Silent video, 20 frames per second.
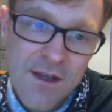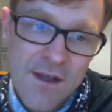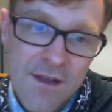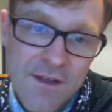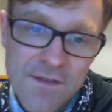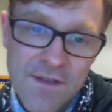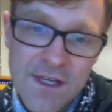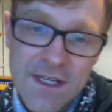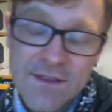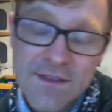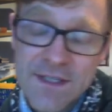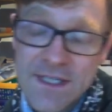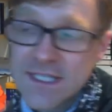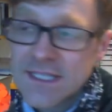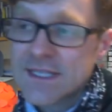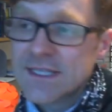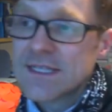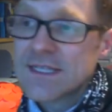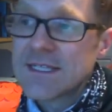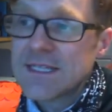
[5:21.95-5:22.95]

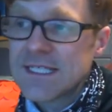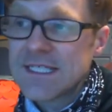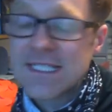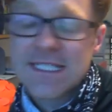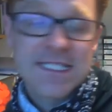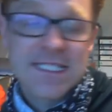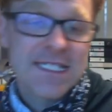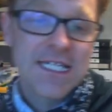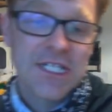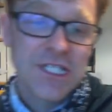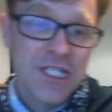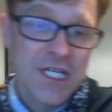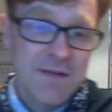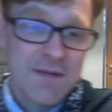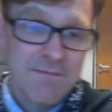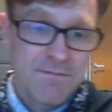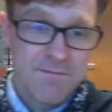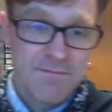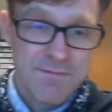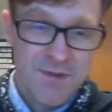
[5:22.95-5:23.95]
there's a distinction
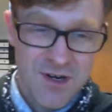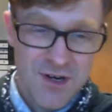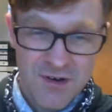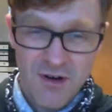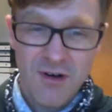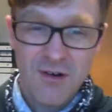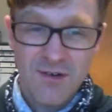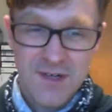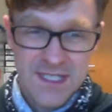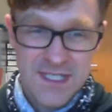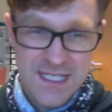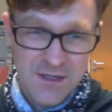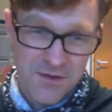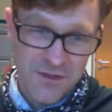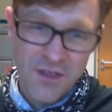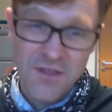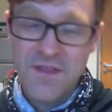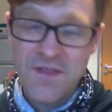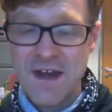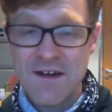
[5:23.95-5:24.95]
in bureaucracy, or the
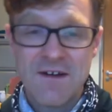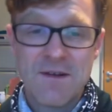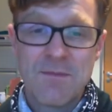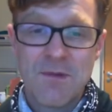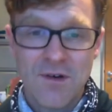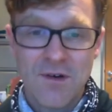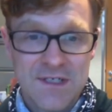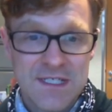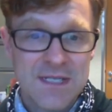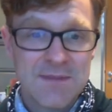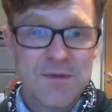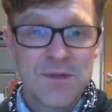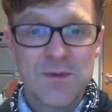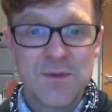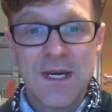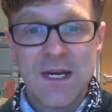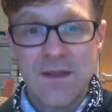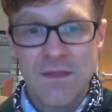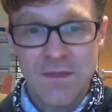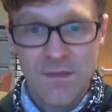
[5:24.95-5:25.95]
theory of bureaucracy,
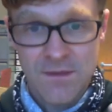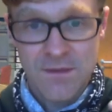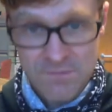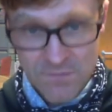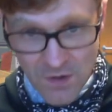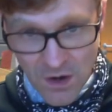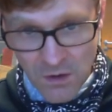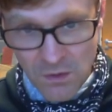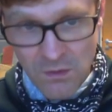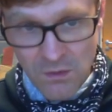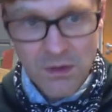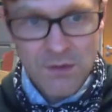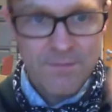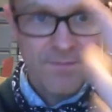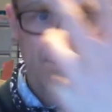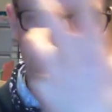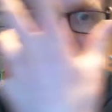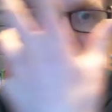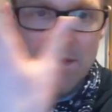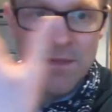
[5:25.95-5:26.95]
between the role
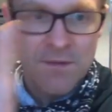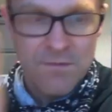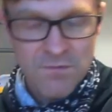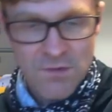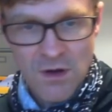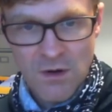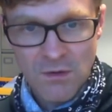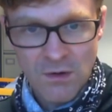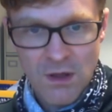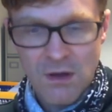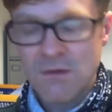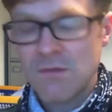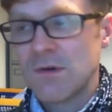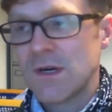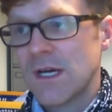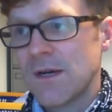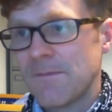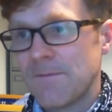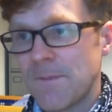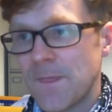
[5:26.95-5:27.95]
and the role
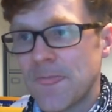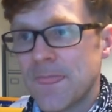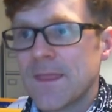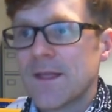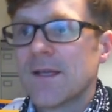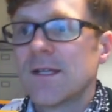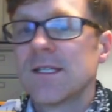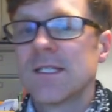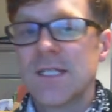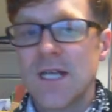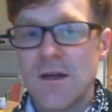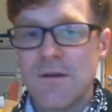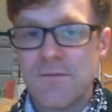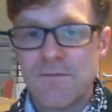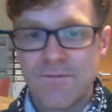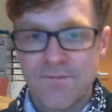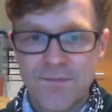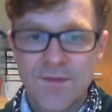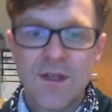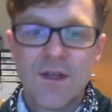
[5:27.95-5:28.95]
holder. So,
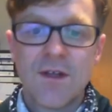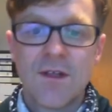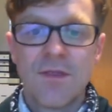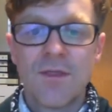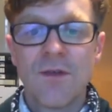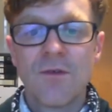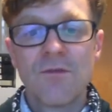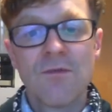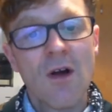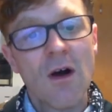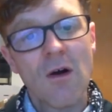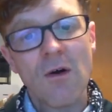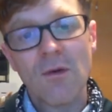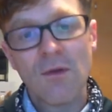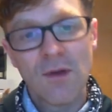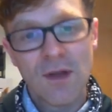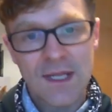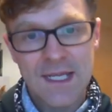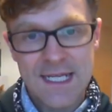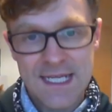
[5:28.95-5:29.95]
the
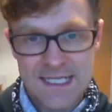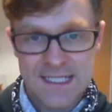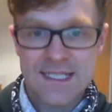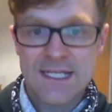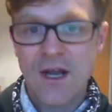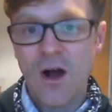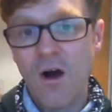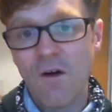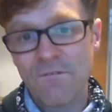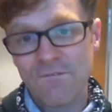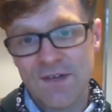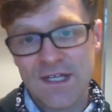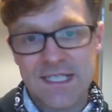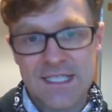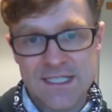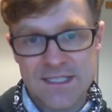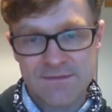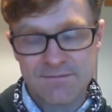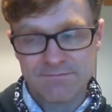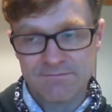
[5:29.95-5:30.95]
role is the
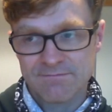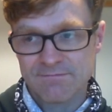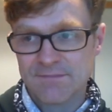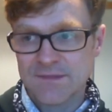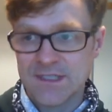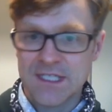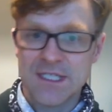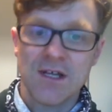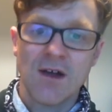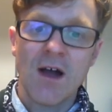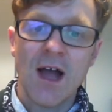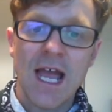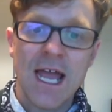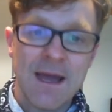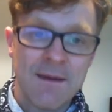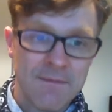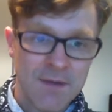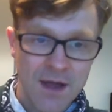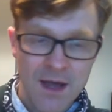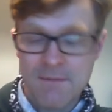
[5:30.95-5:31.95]
office. So I
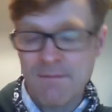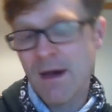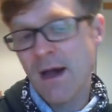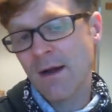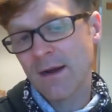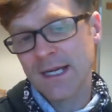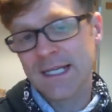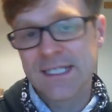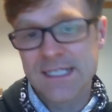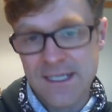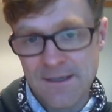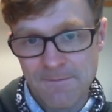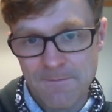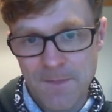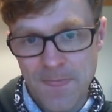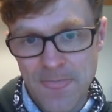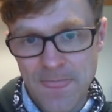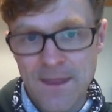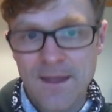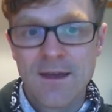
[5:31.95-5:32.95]
am a marketer.
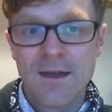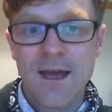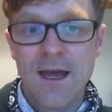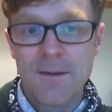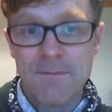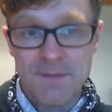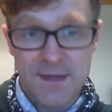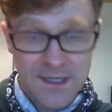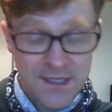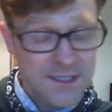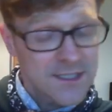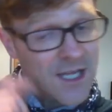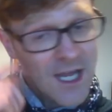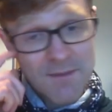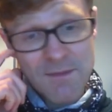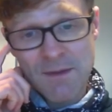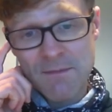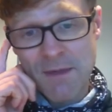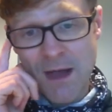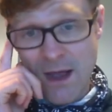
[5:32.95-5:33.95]
And because I'm
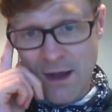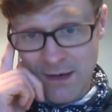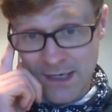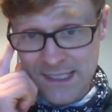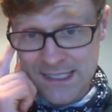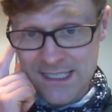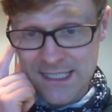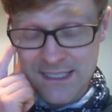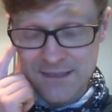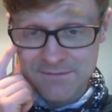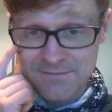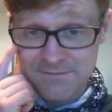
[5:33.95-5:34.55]
a marketer,